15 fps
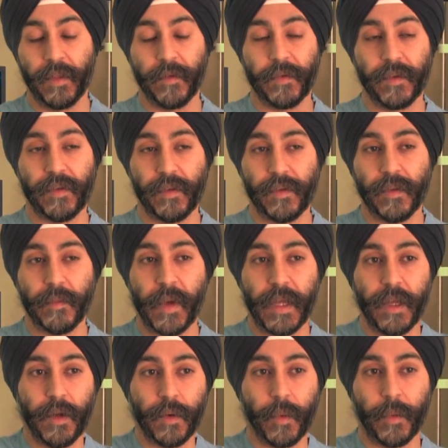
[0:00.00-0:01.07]
the physician
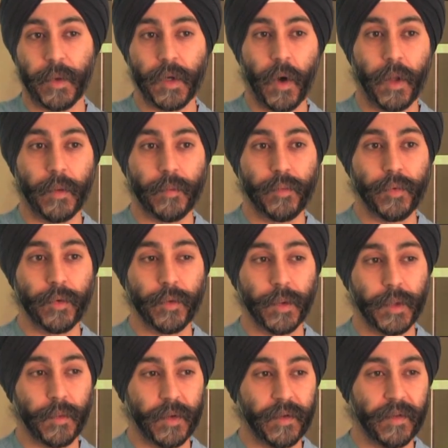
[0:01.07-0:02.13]
may hear what we call a
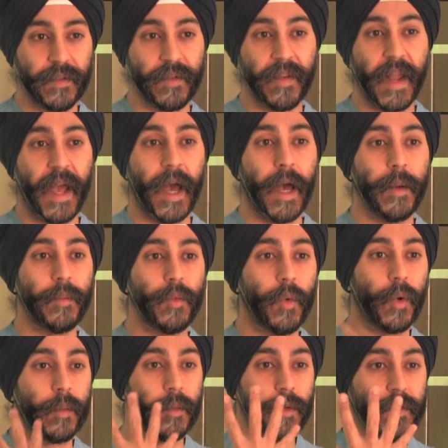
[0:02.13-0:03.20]
bruit, which is an
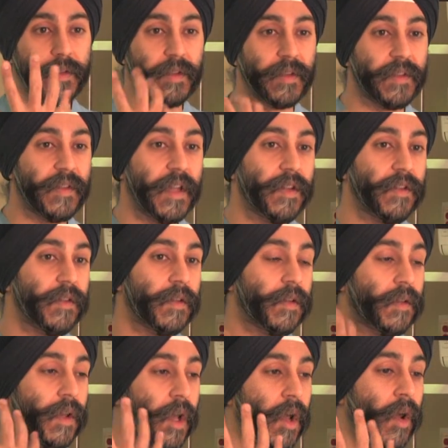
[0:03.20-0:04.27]
abnormal
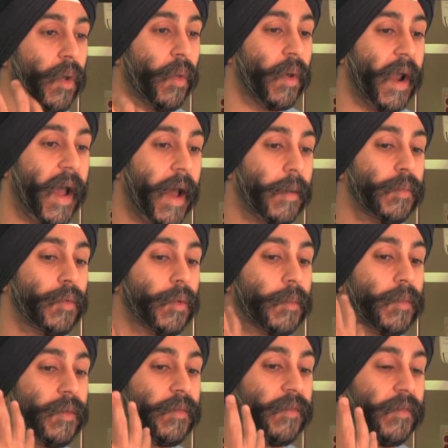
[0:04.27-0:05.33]
sensation or
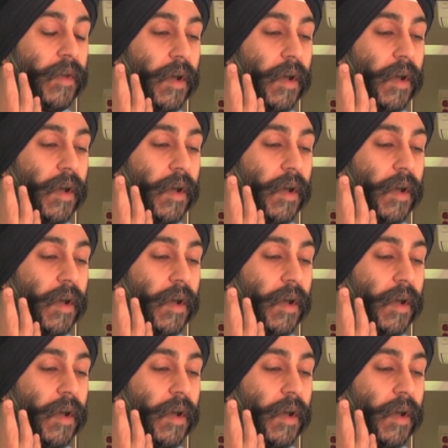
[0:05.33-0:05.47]
abnormal